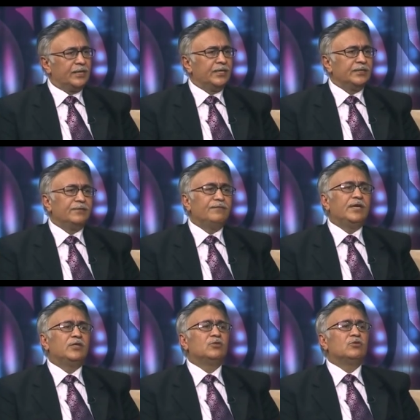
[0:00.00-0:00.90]
It is a
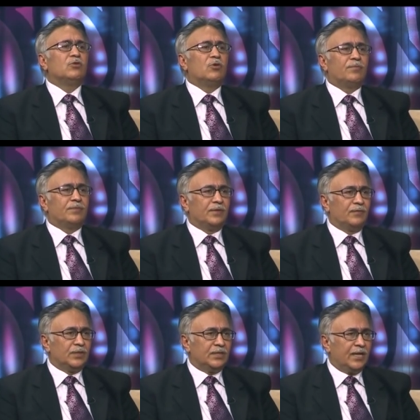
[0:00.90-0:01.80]
way to cope
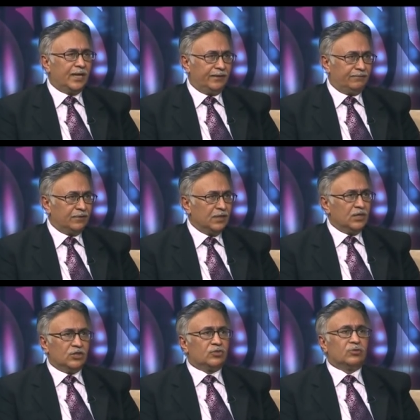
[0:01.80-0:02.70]
with
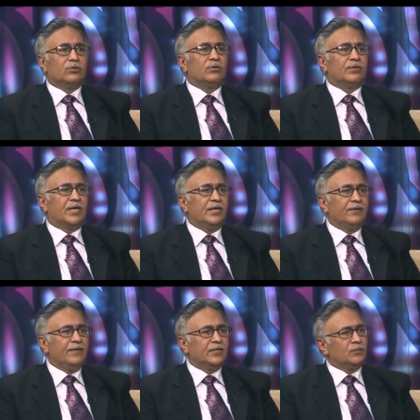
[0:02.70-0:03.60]
life. So
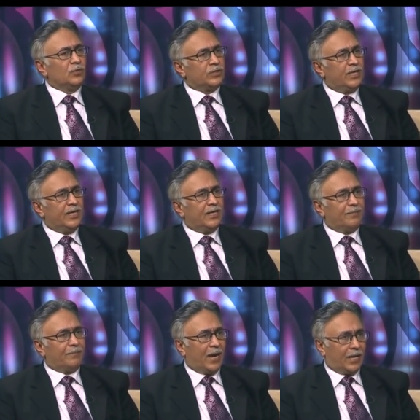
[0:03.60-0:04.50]
runaways mostly
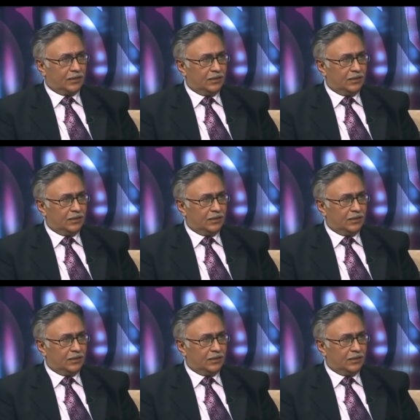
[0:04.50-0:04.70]
come back.